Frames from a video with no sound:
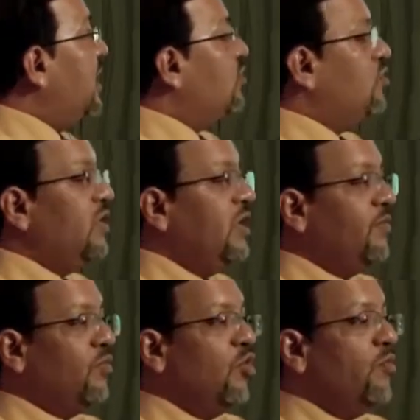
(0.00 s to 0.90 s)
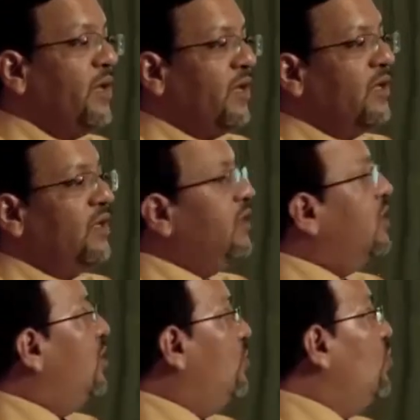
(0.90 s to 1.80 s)
actually probing
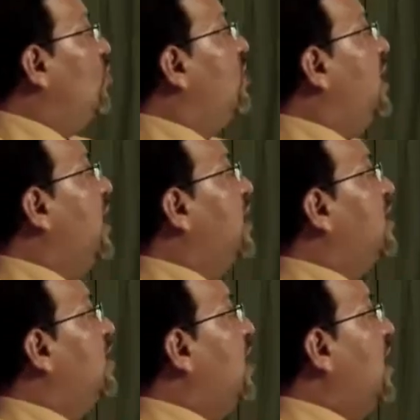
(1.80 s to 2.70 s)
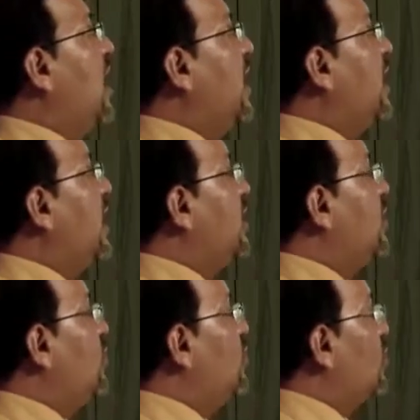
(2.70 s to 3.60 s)
the moon at higher
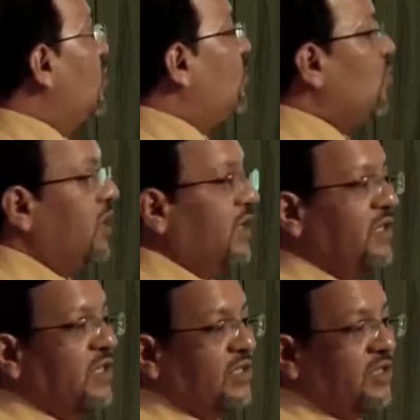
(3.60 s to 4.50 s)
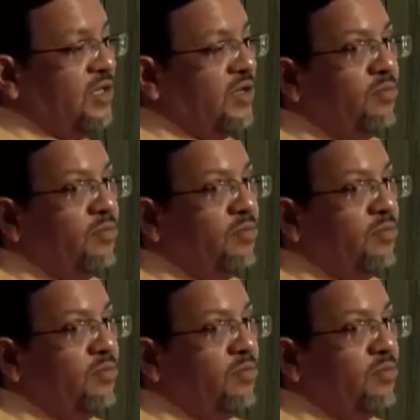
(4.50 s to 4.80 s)
latitudes of the polar regions,